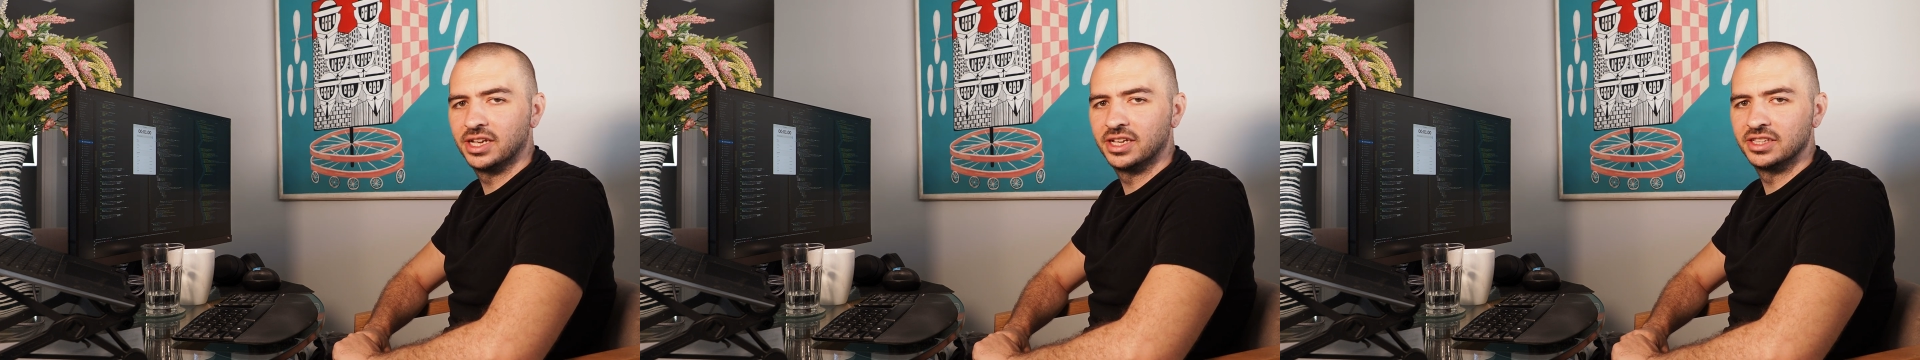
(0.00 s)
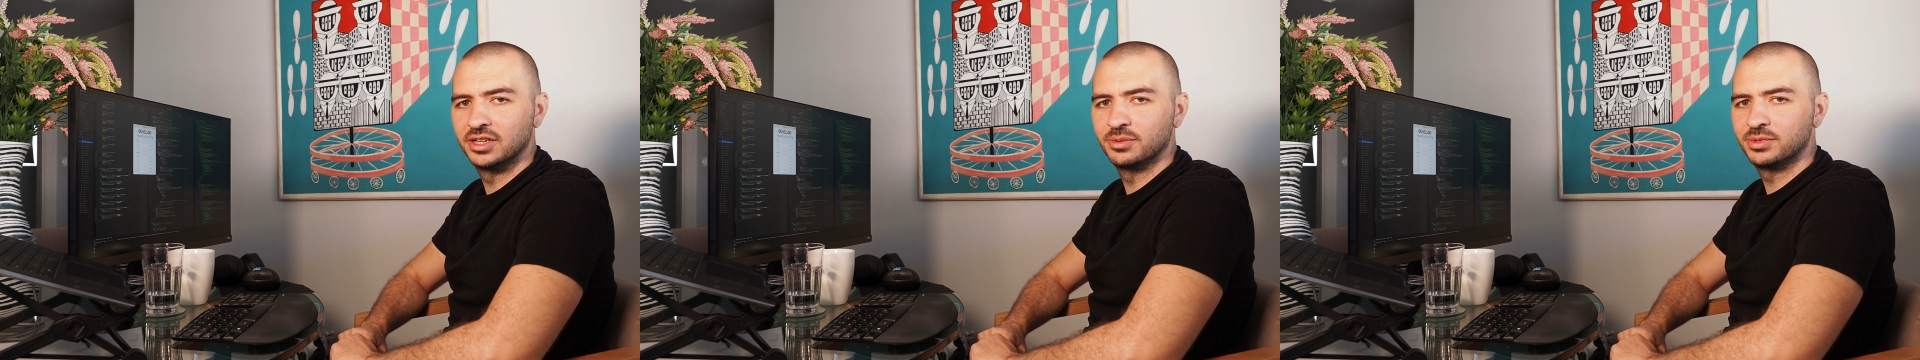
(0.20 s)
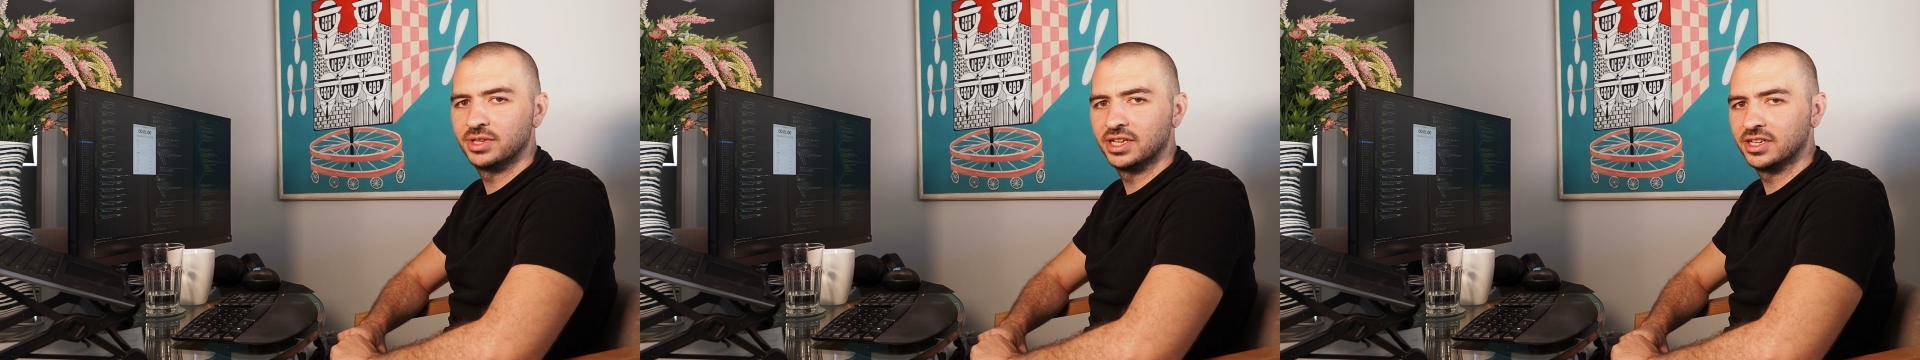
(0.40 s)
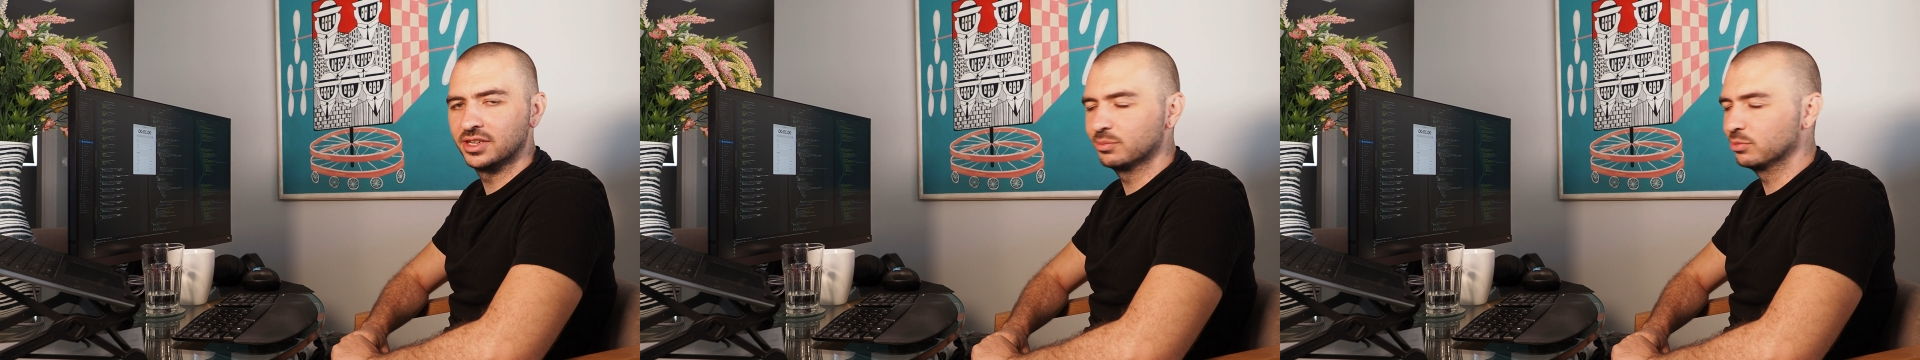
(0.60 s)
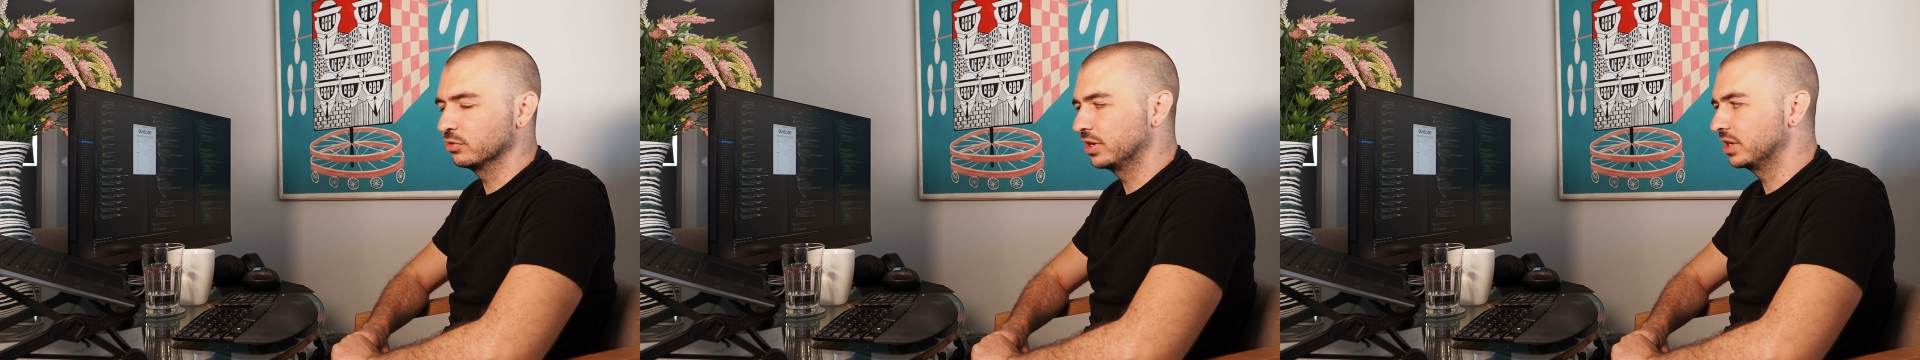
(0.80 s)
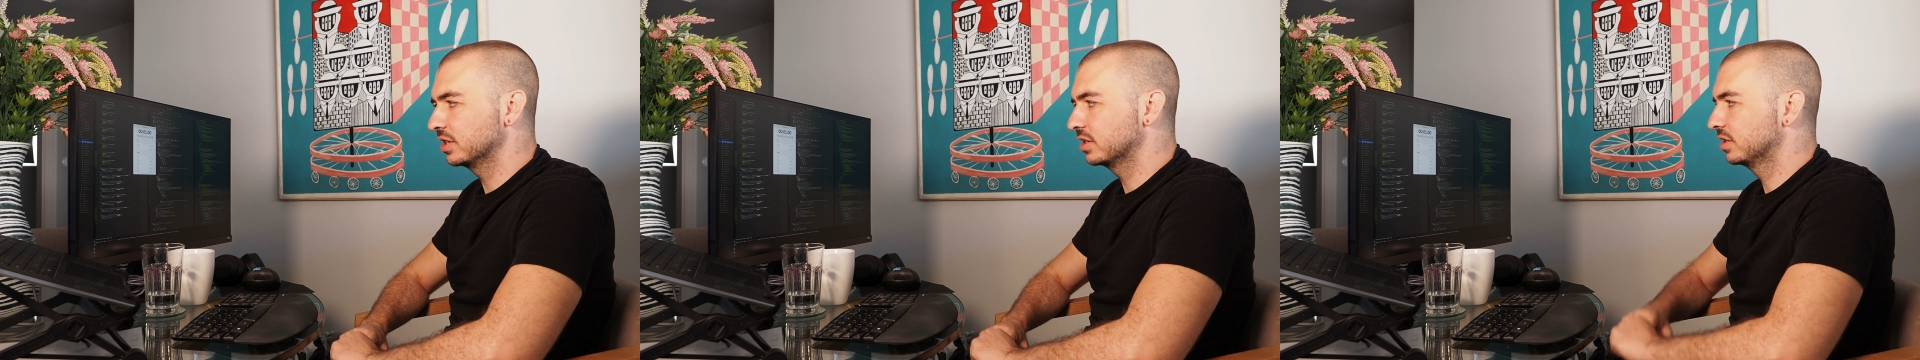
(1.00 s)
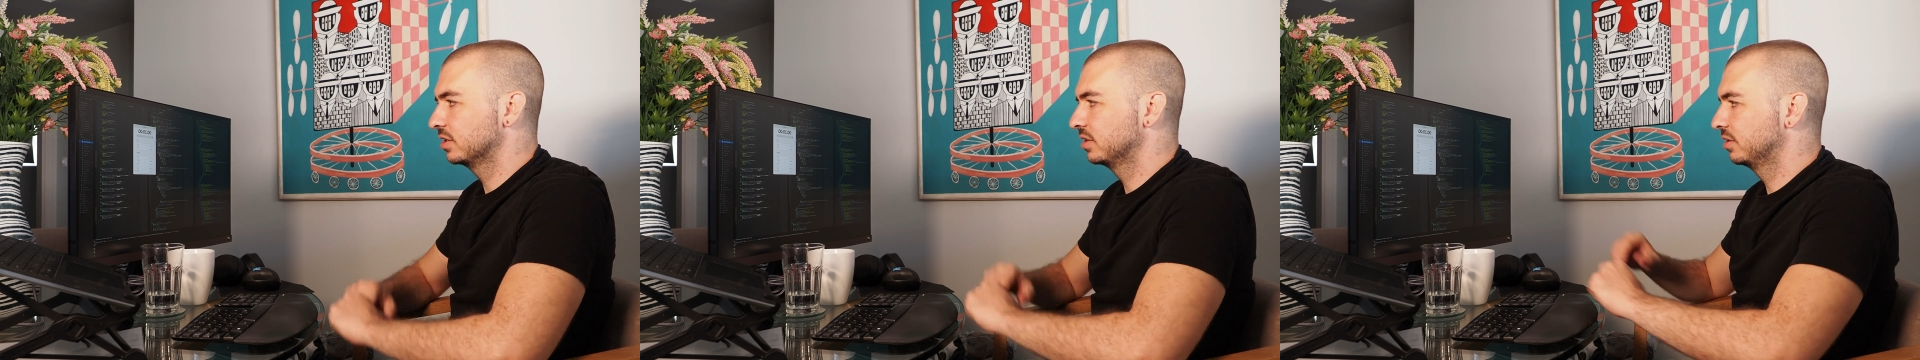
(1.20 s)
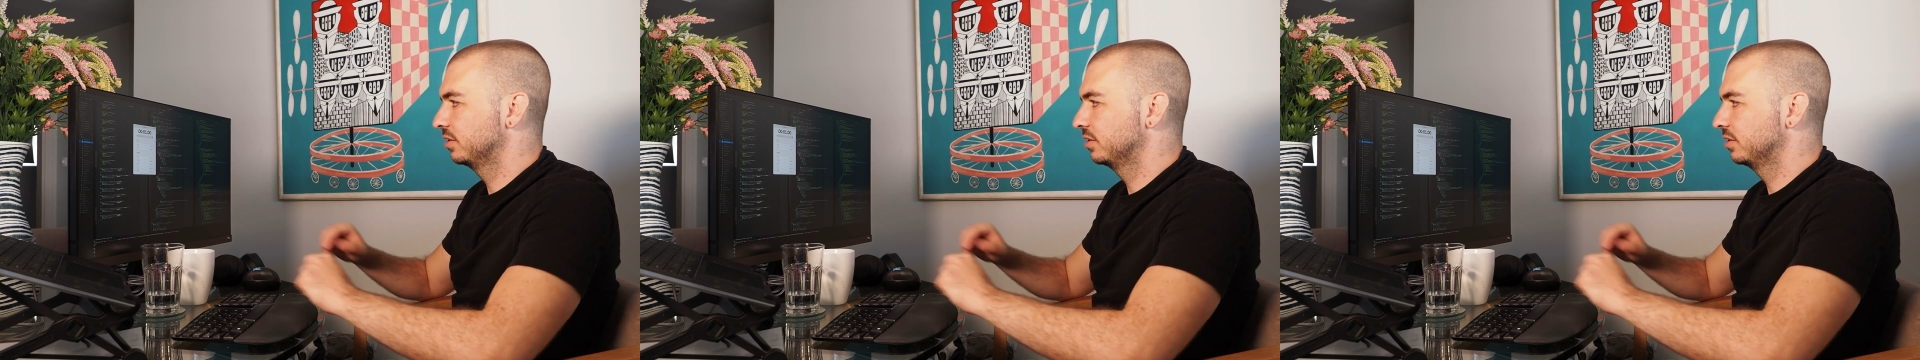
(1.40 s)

end up taking a break